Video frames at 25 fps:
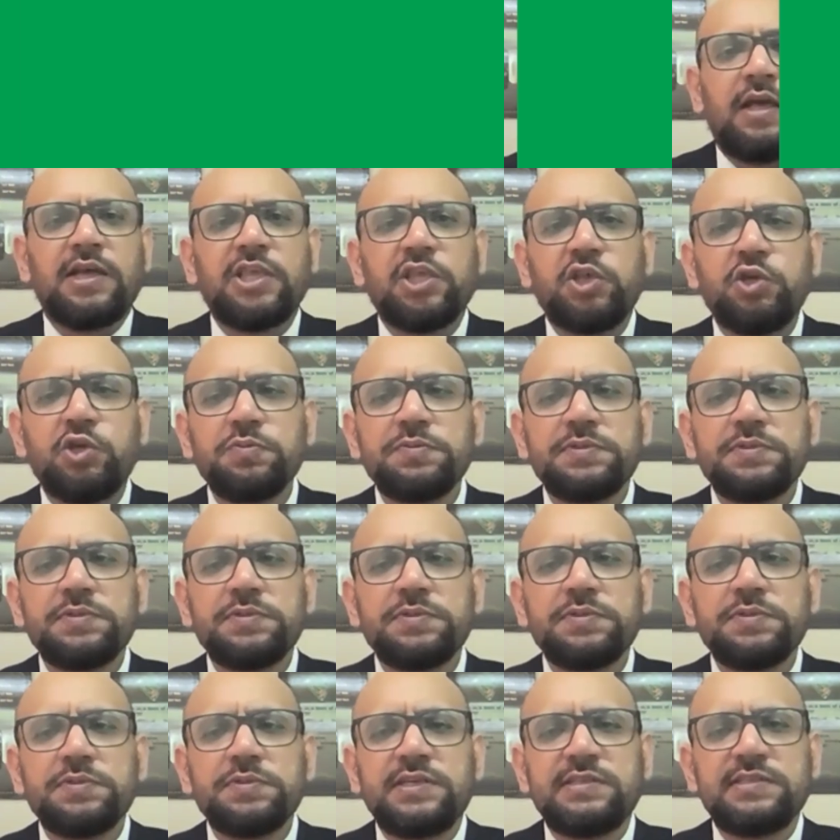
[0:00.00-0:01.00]

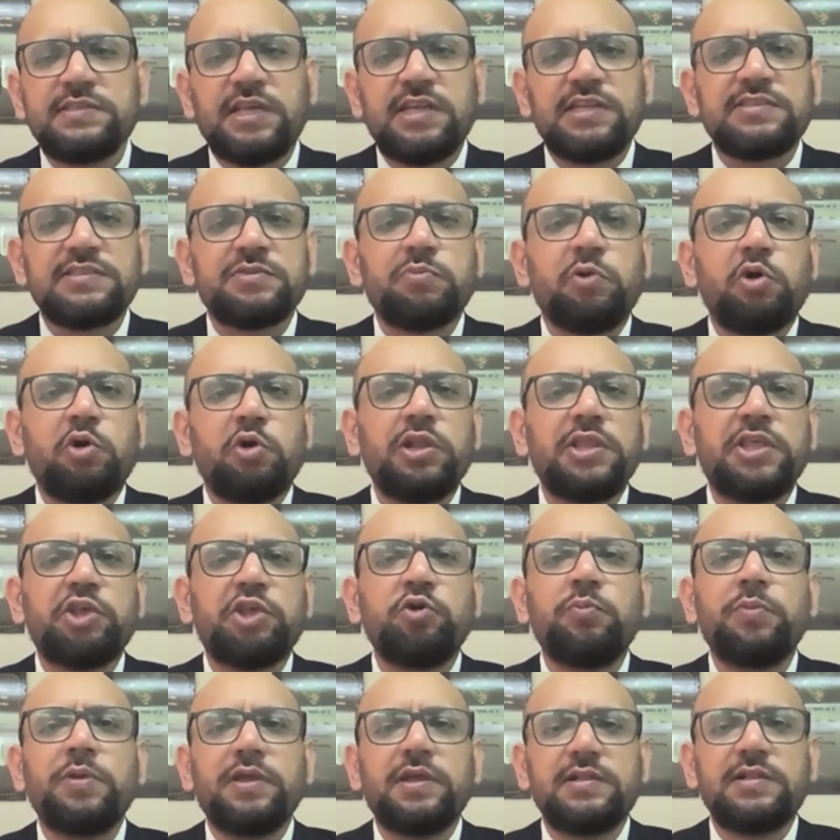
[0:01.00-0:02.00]
CubeSats are small
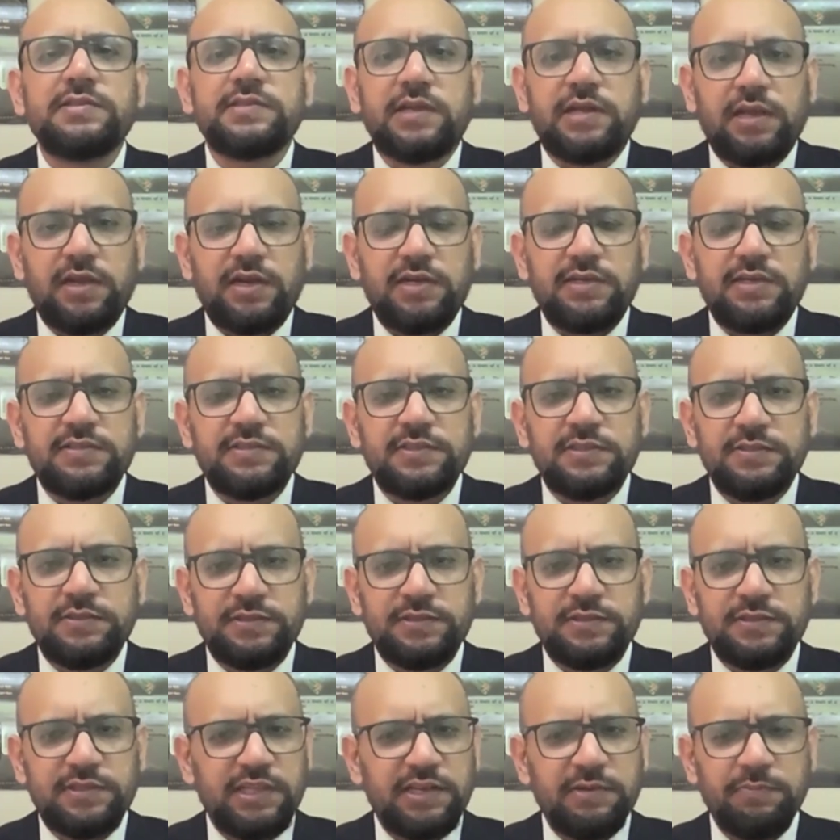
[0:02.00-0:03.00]
cubical satellites.
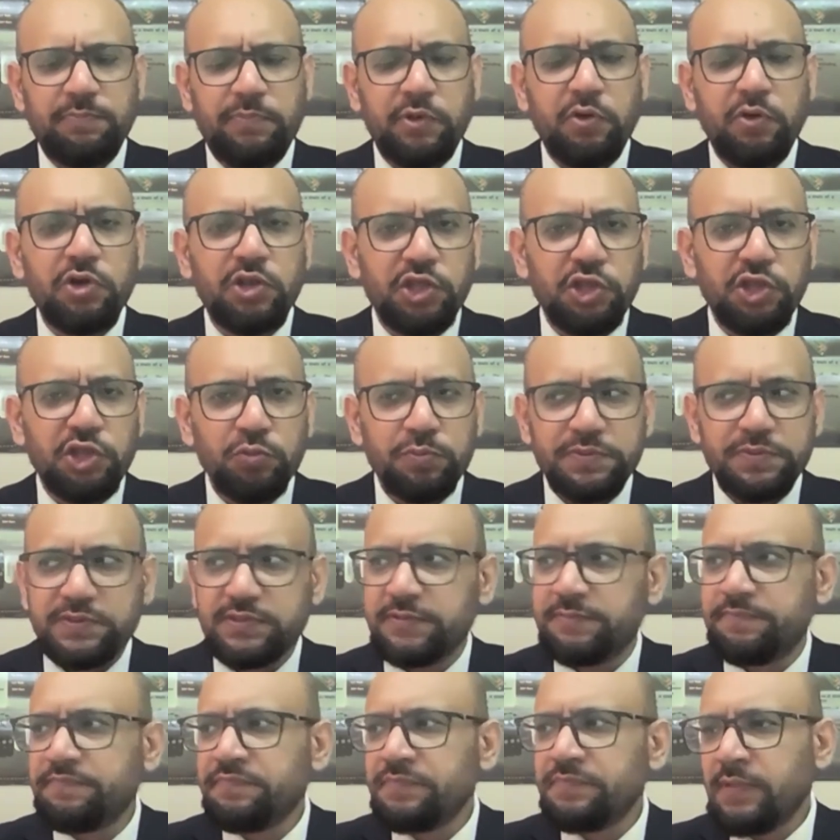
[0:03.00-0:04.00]
They're pure
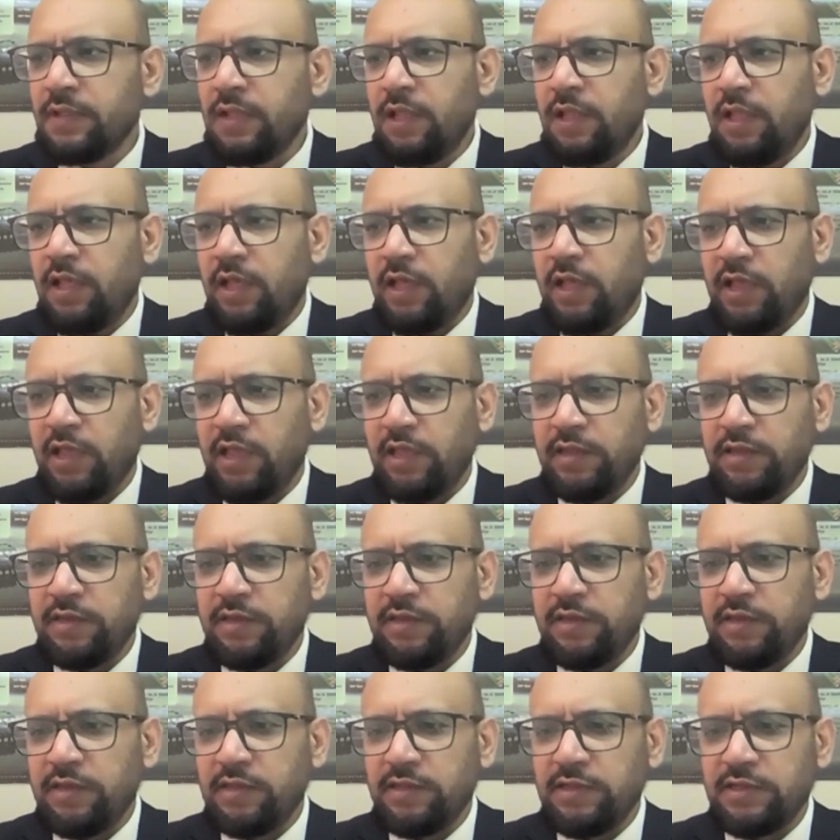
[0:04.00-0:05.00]
cubes. And
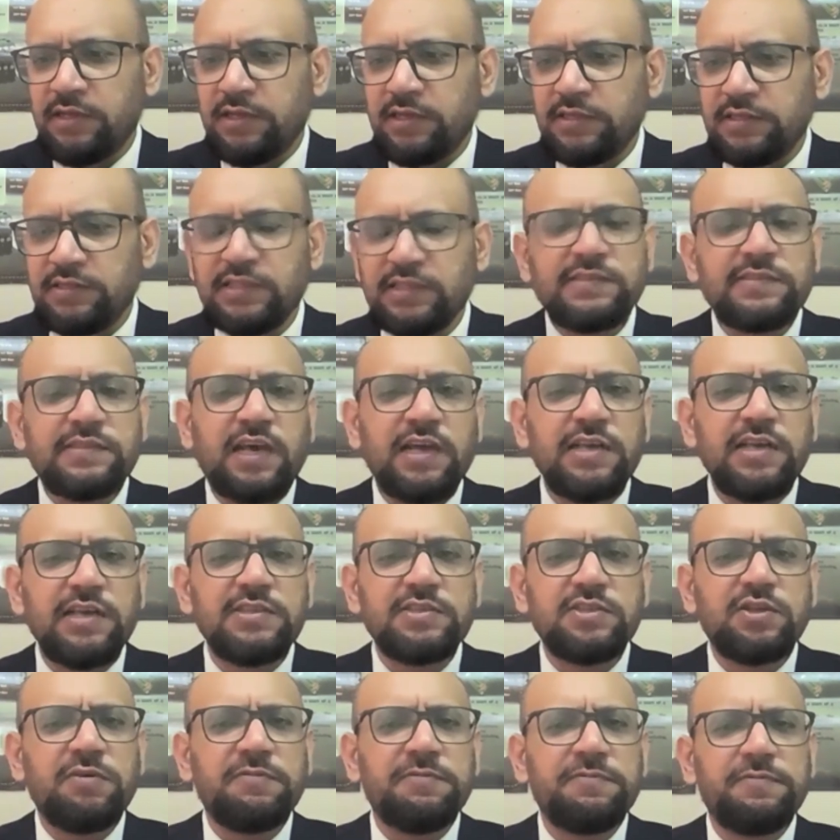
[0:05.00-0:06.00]
the size
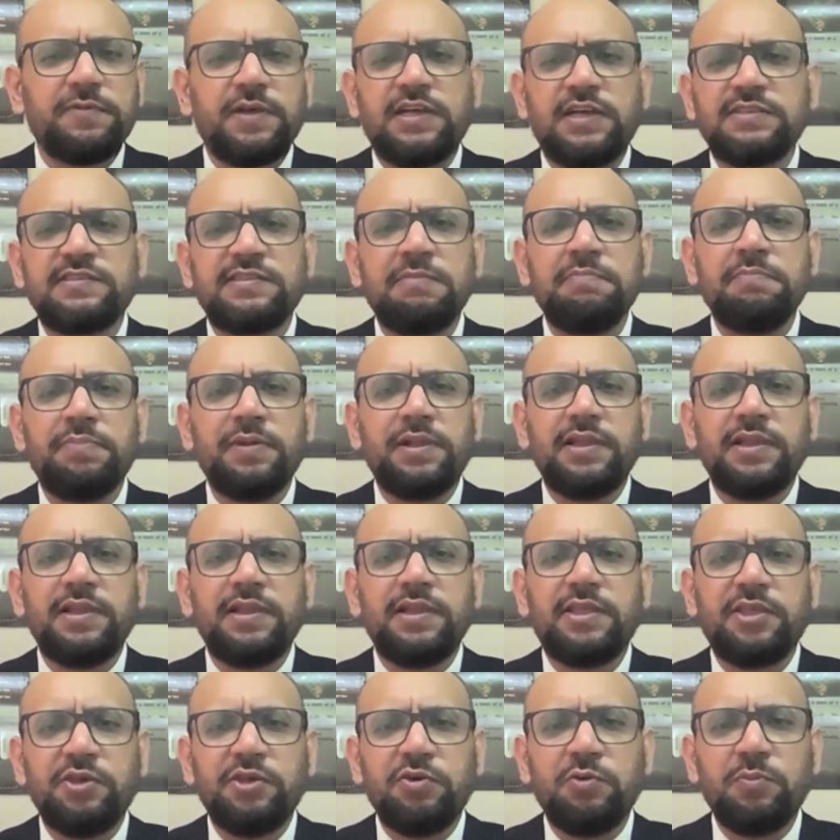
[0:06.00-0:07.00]
of a simple
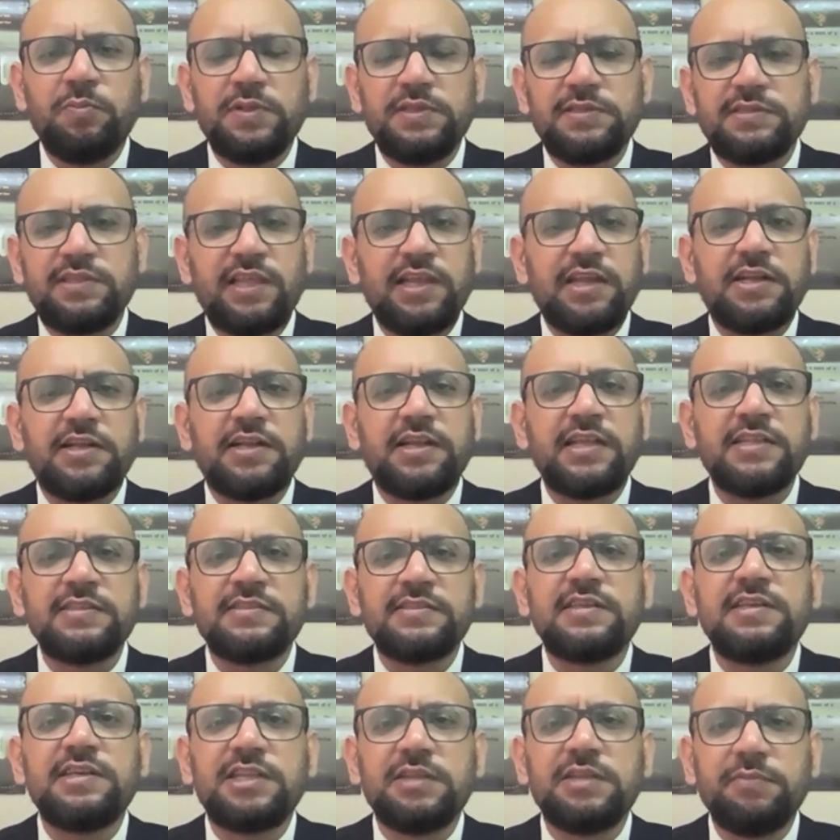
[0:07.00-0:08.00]
cube is like 10
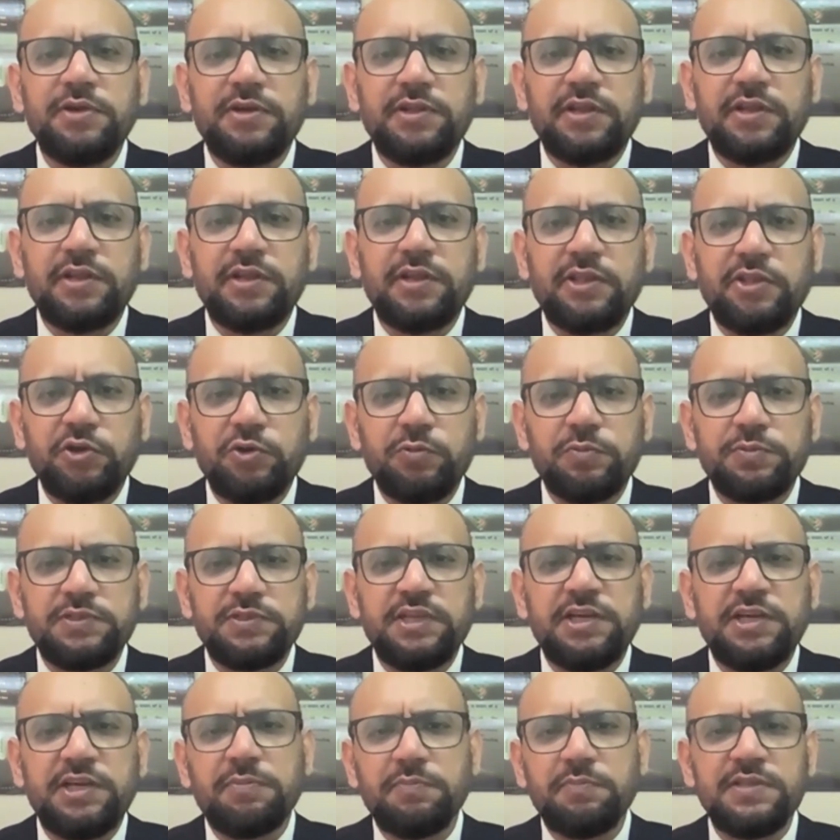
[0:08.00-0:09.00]
centimeter cubes. It
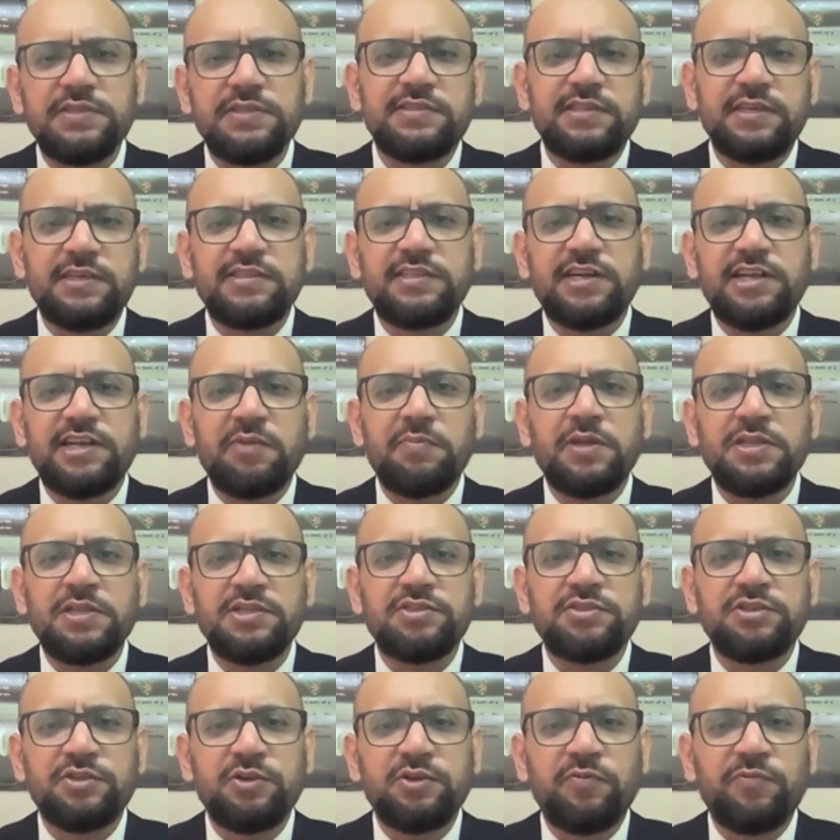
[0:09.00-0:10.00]
means that the
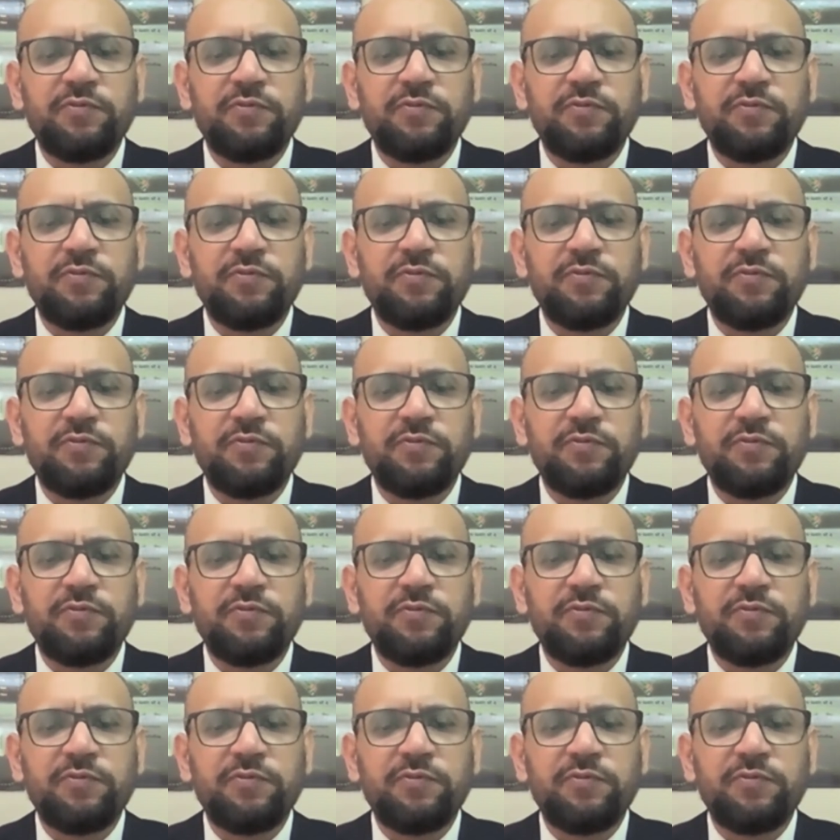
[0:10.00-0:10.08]
dimension of